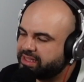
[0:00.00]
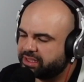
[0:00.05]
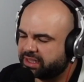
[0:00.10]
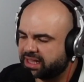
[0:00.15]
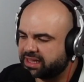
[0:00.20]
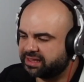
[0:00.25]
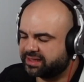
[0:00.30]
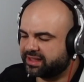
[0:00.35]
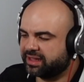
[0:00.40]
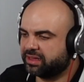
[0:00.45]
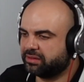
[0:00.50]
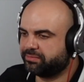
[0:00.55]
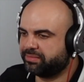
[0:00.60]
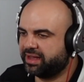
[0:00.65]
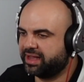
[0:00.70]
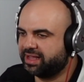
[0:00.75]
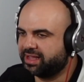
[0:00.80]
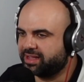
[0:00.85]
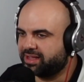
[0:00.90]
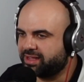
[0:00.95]
you can tell
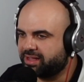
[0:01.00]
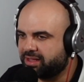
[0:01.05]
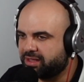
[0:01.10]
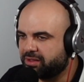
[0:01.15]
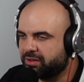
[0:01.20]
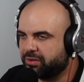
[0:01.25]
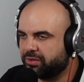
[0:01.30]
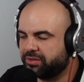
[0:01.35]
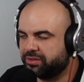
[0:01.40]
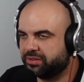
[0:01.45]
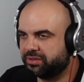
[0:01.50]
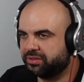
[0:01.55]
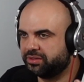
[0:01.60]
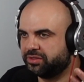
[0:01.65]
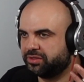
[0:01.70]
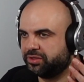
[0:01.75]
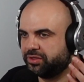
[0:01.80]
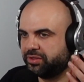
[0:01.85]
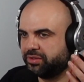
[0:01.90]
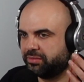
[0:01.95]
by
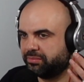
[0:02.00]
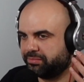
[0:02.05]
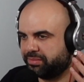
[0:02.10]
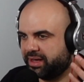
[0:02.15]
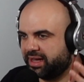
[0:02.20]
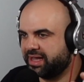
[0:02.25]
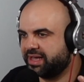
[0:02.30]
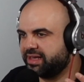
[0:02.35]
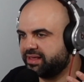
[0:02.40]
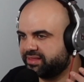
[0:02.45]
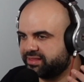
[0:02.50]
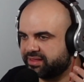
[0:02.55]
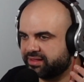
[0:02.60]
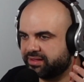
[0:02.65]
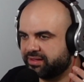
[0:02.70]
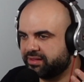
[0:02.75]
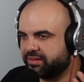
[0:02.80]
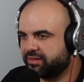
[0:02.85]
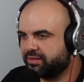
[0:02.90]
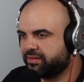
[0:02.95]

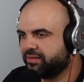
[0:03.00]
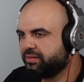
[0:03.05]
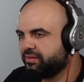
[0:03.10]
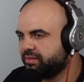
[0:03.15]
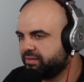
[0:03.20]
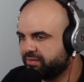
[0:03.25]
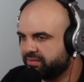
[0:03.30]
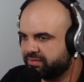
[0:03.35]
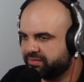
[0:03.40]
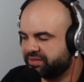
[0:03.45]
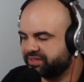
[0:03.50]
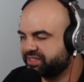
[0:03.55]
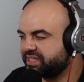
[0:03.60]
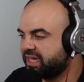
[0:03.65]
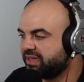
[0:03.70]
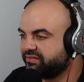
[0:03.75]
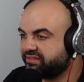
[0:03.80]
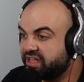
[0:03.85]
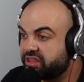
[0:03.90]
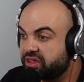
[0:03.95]
the style
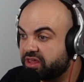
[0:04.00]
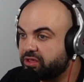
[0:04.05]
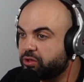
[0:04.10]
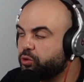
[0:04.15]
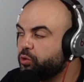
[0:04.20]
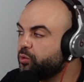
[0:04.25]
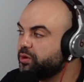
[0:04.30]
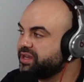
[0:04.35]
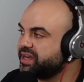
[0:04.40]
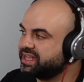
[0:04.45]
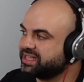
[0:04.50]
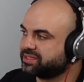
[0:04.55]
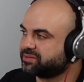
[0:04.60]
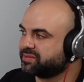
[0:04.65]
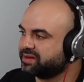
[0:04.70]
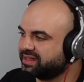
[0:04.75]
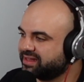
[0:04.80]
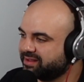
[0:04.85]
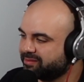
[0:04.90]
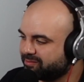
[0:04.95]
of DJing who it is
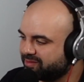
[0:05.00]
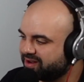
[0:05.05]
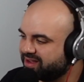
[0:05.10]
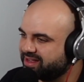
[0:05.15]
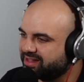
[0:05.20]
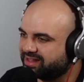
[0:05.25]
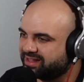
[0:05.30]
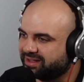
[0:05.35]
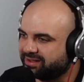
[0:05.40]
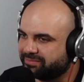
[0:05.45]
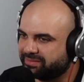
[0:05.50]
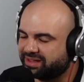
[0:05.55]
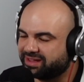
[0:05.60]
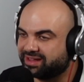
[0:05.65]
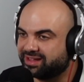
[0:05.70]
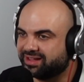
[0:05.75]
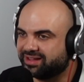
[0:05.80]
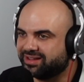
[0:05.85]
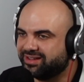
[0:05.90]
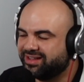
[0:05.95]
really, right? I mean,
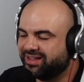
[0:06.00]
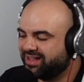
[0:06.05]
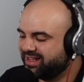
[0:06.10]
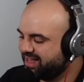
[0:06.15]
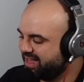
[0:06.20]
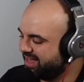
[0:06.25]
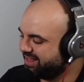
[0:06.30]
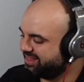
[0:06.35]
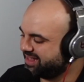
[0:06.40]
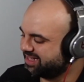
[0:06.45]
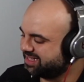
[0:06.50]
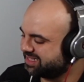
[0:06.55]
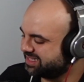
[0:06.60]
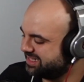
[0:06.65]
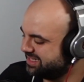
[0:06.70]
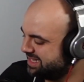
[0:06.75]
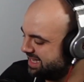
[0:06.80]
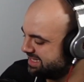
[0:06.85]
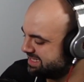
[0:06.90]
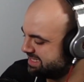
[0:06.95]
and
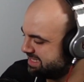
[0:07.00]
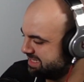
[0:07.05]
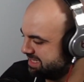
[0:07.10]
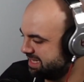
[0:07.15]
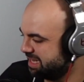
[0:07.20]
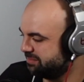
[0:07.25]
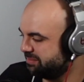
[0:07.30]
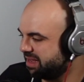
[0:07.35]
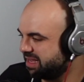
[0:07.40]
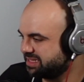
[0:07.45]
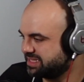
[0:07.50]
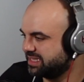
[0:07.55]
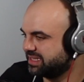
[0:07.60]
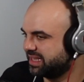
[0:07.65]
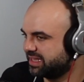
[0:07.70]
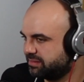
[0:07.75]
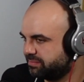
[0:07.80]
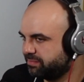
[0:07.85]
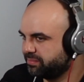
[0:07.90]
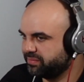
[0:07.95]
that's amazing
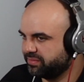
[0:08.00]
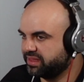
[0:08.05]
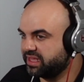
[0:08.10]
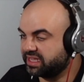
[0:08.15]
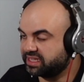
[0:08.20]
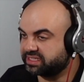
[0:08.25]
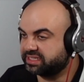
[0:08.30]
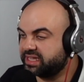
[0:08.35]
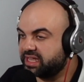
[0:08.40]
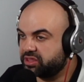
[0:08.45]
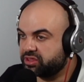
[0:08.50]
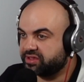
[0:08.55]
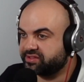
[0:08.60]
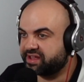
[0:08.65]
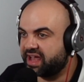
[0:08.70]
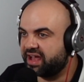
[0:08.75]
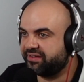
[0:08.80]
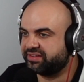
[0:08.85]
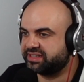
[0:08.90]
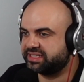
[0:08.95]
that these DJs
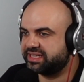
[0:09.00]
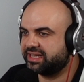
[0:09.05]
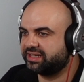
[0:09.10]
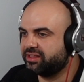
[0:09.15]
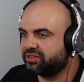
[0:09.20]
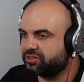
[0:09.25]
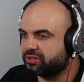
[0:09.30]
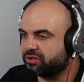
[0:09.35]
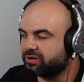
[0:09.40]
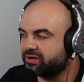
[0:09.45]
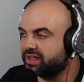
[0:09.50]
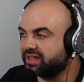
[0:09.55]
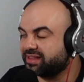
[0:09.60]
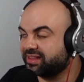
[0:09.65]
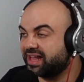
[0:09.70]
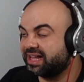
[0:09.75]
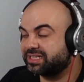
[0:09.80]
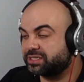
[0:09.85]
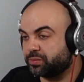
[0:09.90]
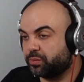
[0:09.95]
have a signature, and
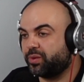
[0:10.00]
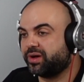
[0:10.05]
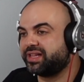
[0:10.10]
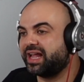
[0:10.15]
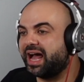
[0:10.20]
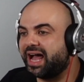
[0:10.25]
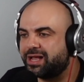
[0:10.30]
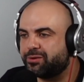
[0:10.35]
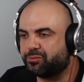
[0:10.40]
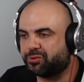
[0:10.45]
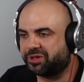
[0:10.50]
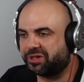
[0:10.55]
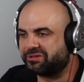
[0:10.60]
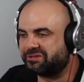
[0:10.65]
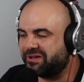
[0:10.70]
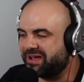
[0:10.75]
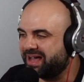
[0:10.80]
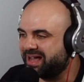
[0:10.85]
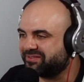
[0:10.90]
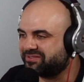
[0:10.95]
that's what I wanted to
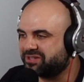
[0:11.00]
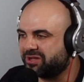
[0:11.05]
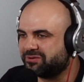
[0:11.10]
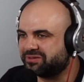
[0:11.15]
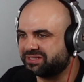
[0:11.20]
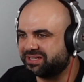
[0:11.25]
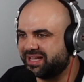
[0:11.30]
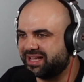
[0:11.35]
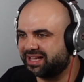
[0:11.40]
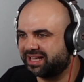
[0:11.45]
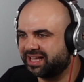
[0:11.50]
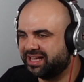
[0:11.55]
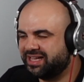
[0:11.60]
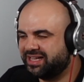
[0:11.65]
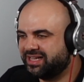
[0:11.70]
have. So I was like